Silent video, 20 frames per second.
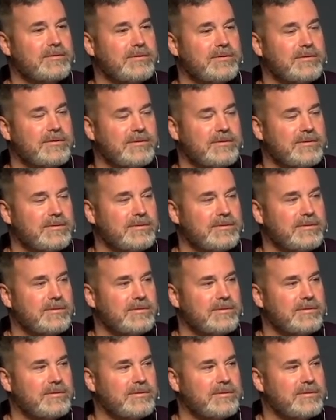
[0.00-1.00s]

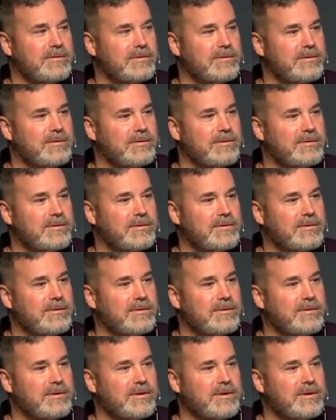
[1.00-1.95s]
No one is speaking in this clip.